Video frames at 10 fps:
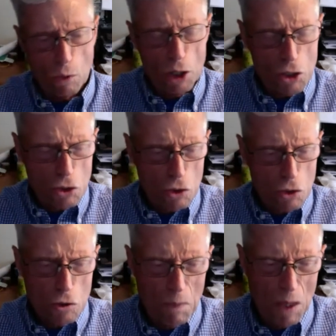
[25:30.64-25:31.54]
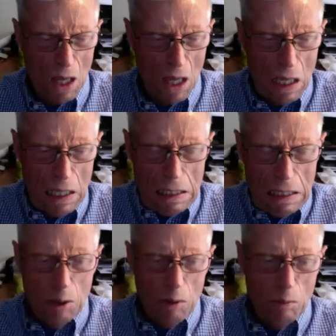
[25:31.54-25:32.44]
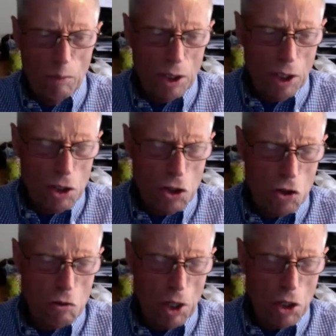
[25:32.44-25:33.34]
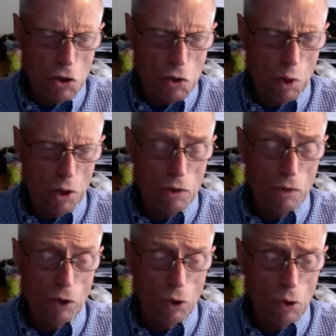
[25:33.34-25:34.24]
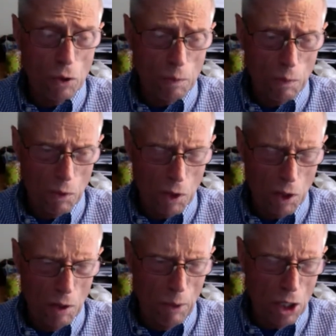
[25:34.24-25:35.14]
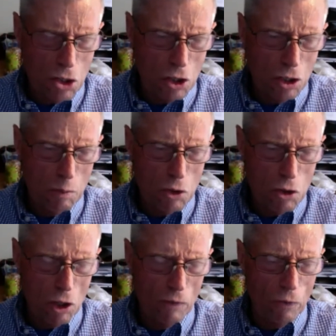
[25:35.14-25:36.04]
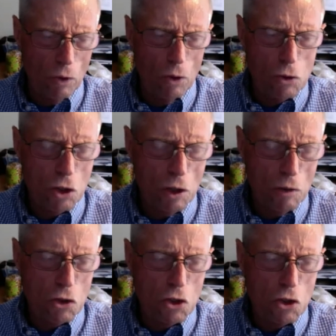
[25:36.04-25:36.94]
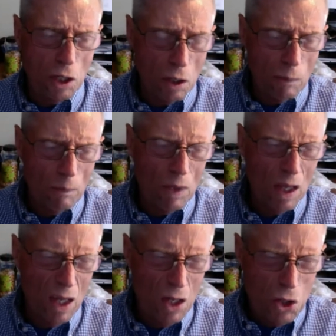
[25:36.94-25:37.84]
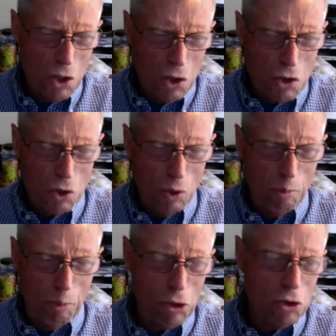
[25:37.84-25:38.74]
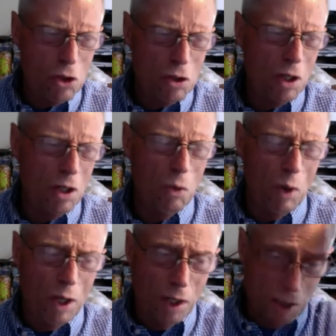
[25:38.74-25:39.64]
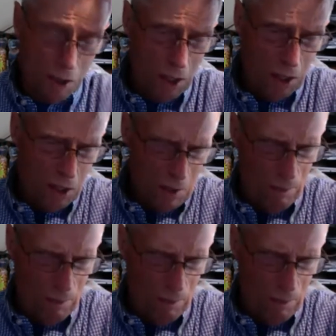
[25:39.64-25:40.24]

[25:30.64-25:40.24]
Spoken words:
rises, but it's a space where the viewer can imagine himself or herself sitting. So it puts, in a way, it